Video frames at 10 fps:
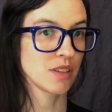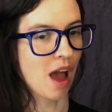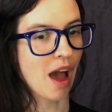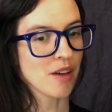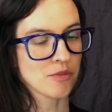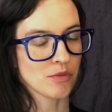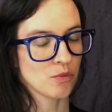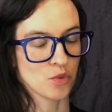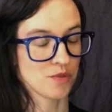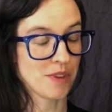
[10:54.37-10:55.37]
I
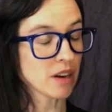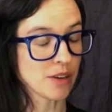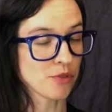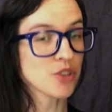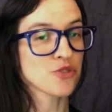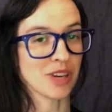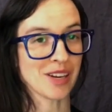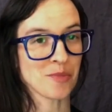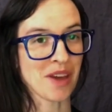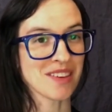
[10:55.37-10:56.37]
was very
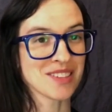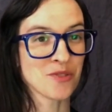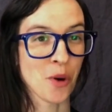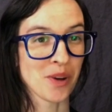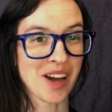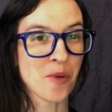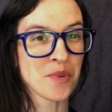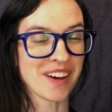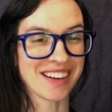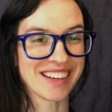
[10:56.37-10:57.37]
frustrated by this growing up,
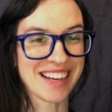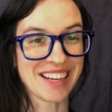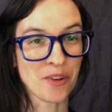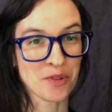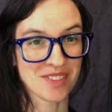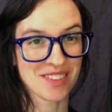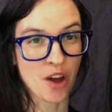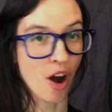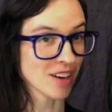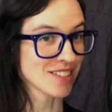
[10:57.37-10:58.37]
and it was
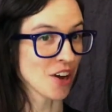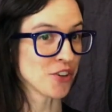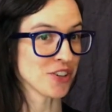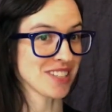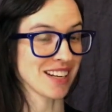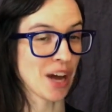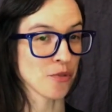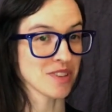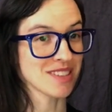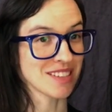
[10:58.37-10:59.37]
hard to understand how
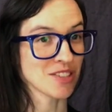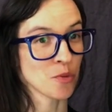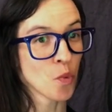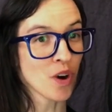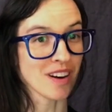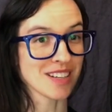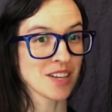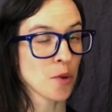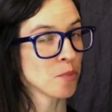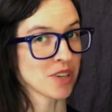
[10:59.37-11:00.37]
this system worked,
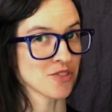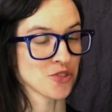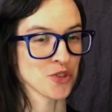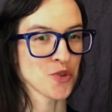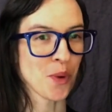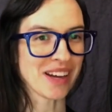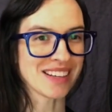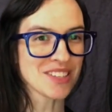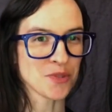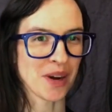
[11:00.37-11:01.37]
but it's just the way it
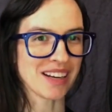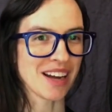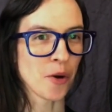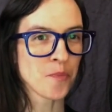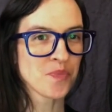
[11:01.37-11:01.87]
is right now.